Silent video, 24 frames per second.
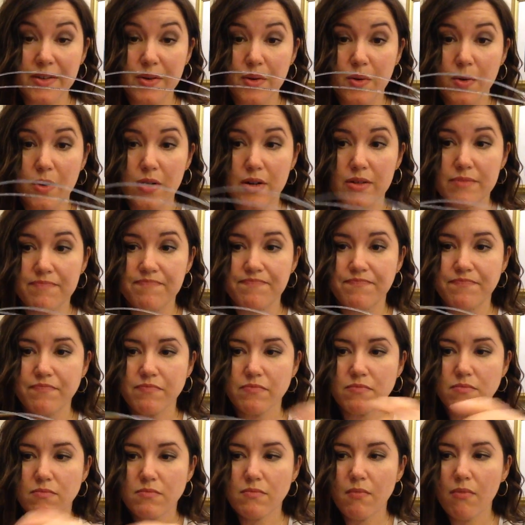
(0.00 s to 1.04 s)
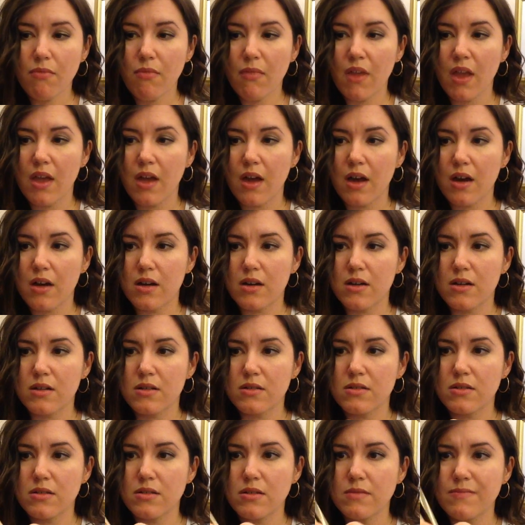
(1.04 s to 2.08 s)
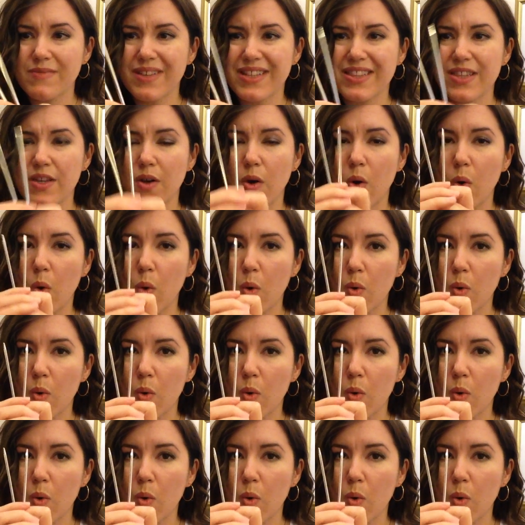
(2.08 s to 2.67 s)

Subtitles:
cord. The